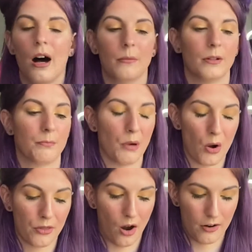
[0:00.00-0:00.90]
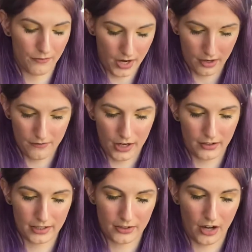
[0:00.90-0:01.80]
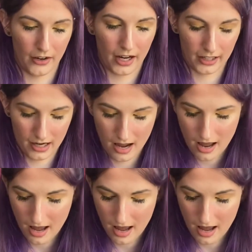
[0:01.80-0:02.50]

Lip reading: Both are very stunning,